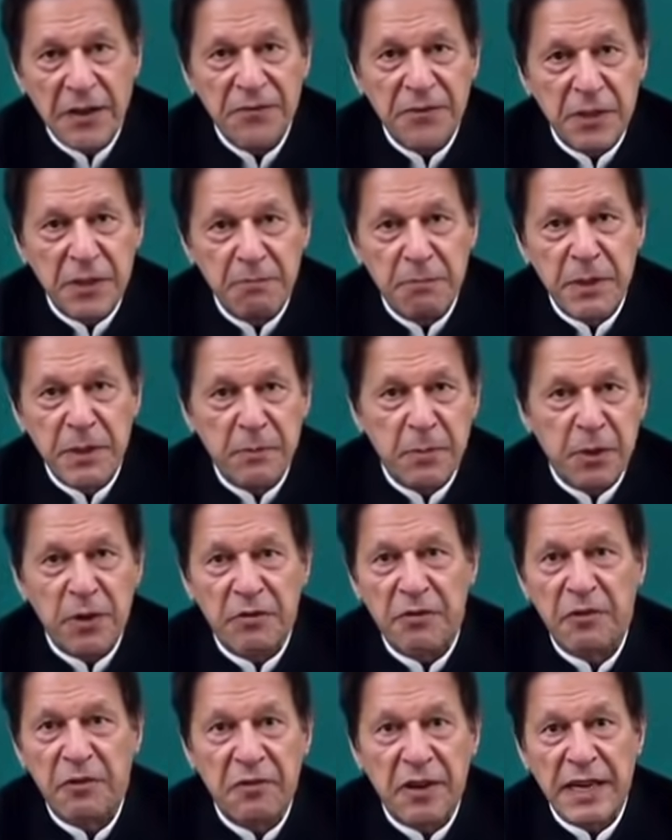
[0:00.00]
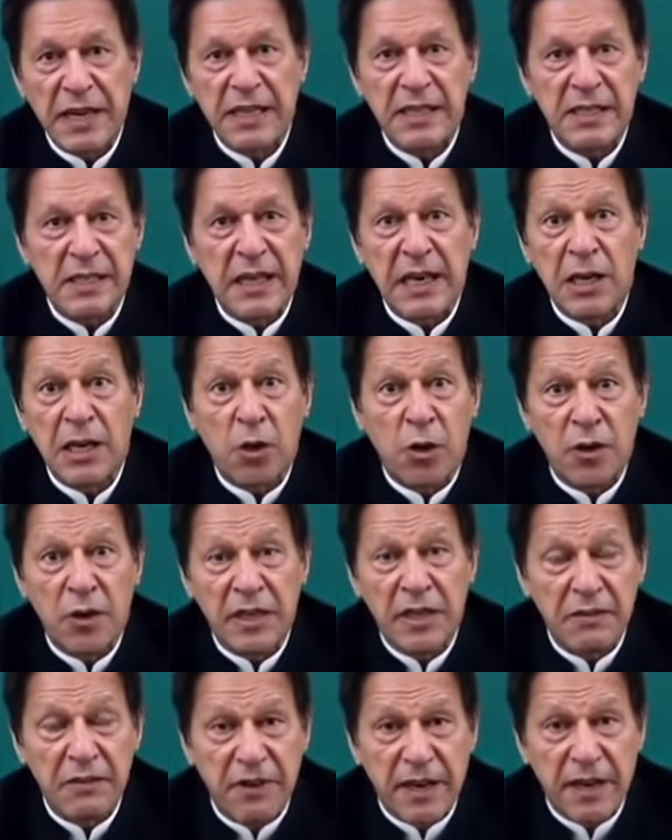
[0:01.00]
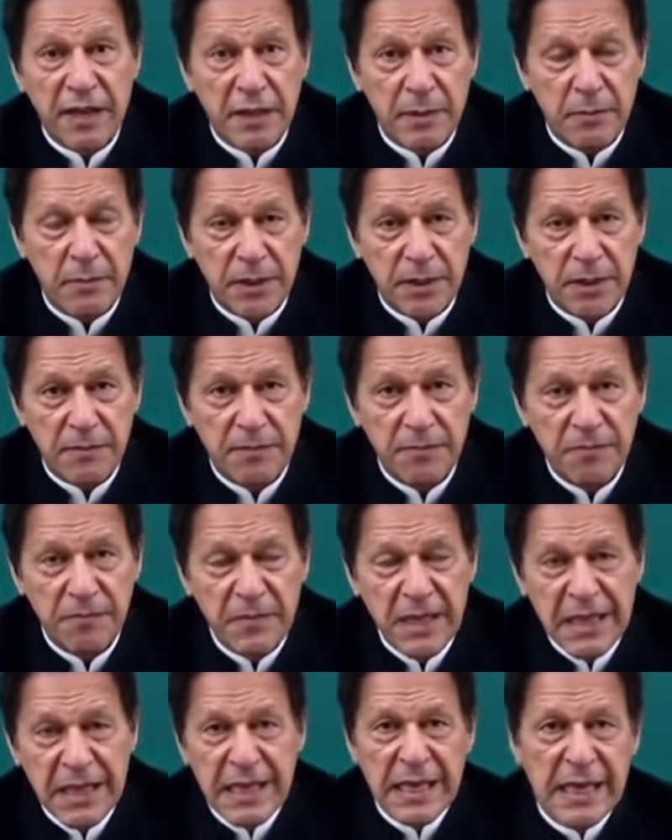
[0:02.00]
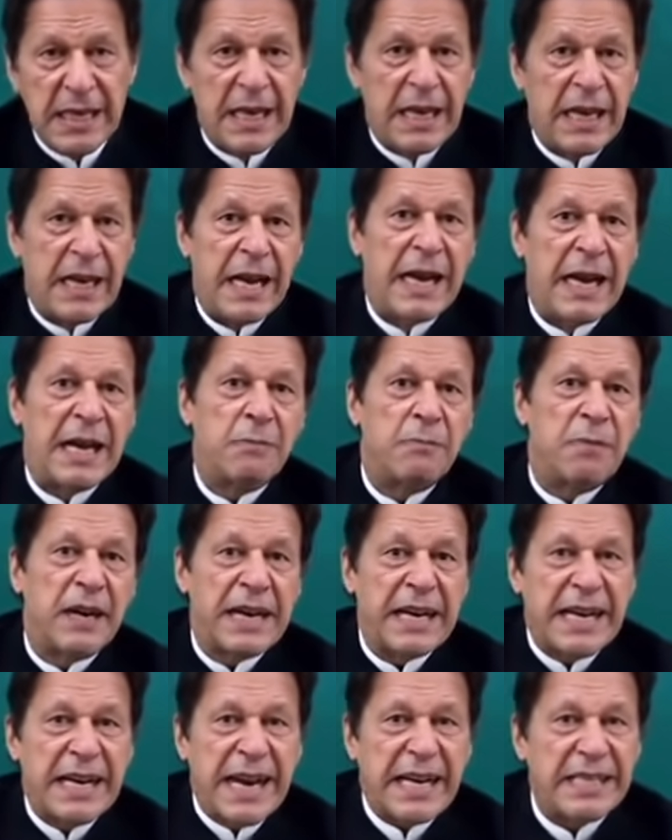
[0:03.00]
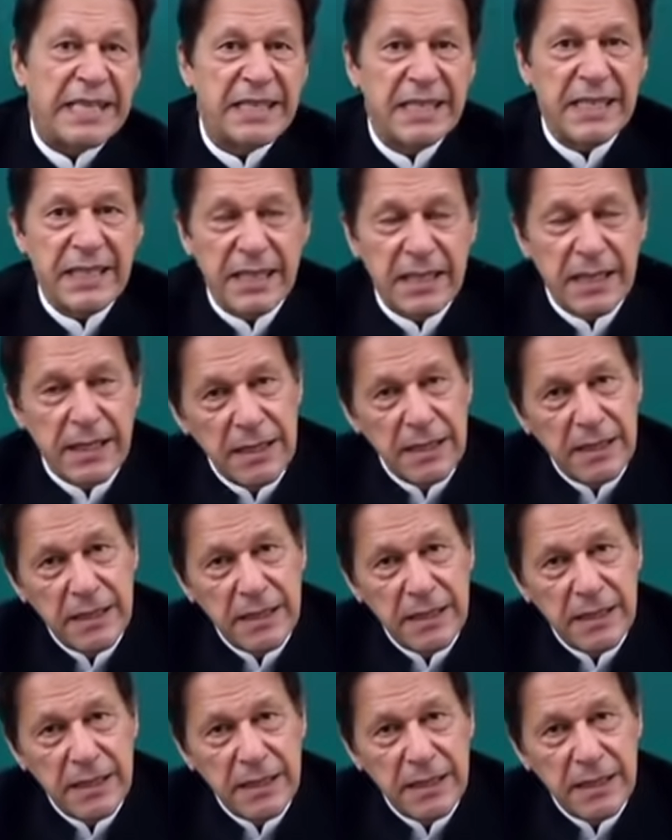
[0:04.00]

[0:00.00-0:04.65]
the people of Afghanistan are already vulnerable. And by next year,